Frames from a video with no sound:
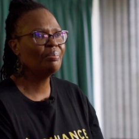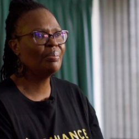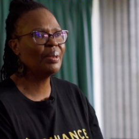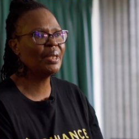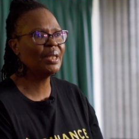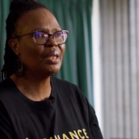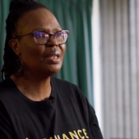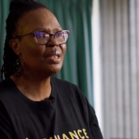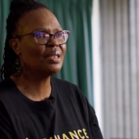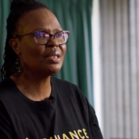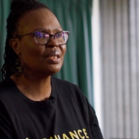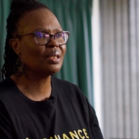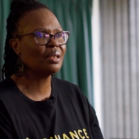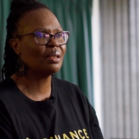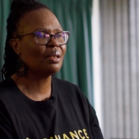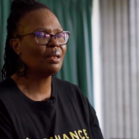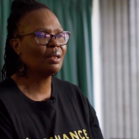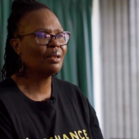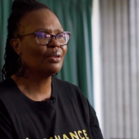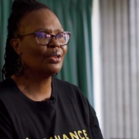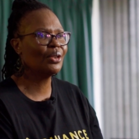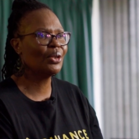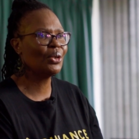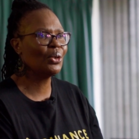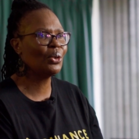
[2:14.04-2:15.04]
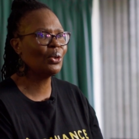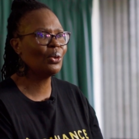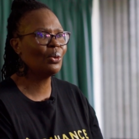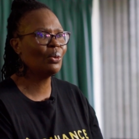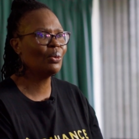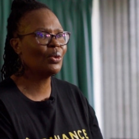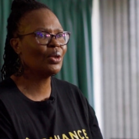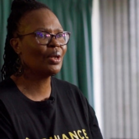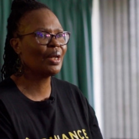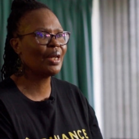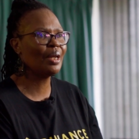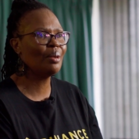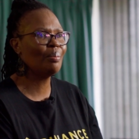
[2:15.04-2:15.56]
be easy. You know,
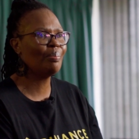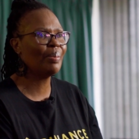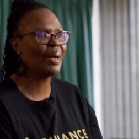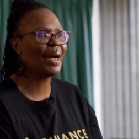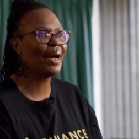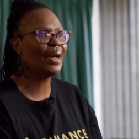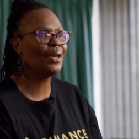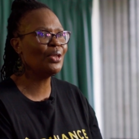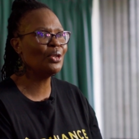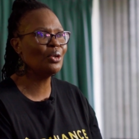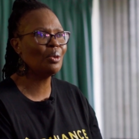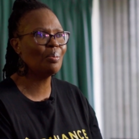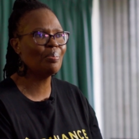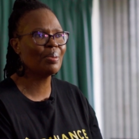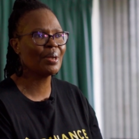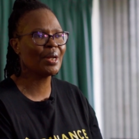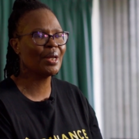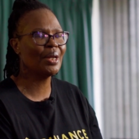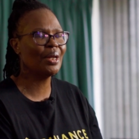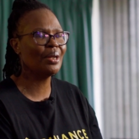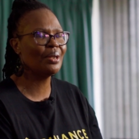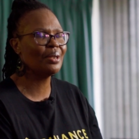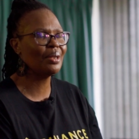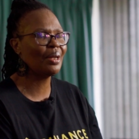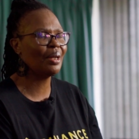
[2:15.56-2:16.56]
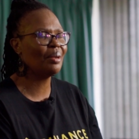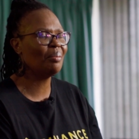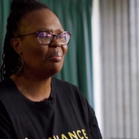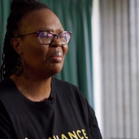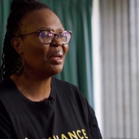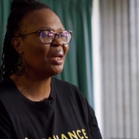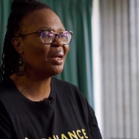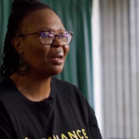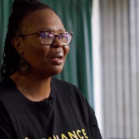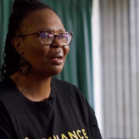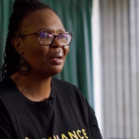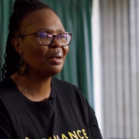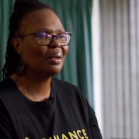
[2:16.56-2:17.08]
you can buy your bread and
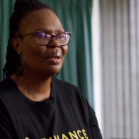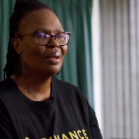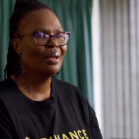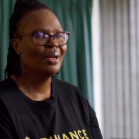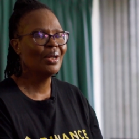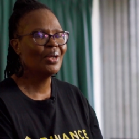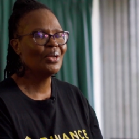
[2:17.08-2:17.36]
milk